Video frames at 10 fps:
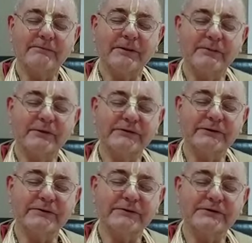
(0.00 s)
But we
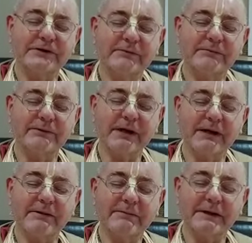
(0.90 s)
shouldn't jump
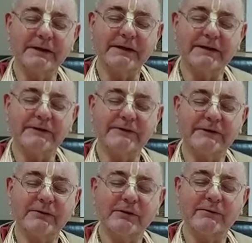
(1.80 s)
like a monkey and
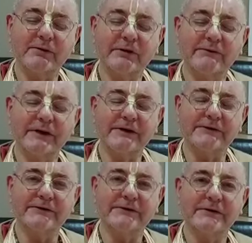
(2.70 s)
think we're more
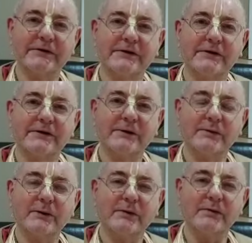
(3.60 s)
advanced than
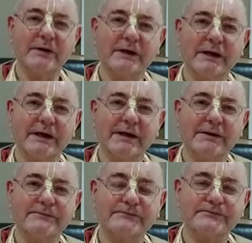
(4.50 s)
we really are.
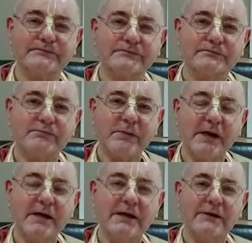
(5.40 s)

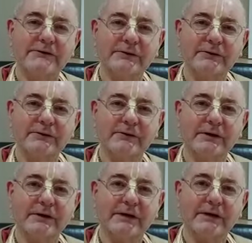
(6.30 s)
So
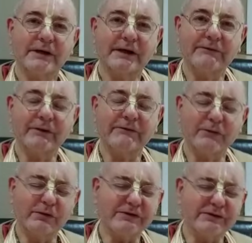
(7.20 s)
if we're
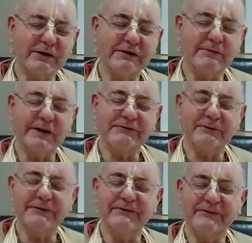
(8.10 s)
fortunate, we have to
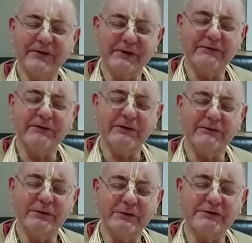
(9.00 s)
be very, very
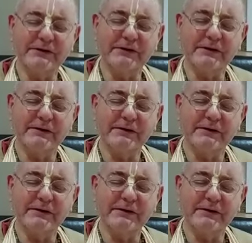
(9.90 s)
fortunate.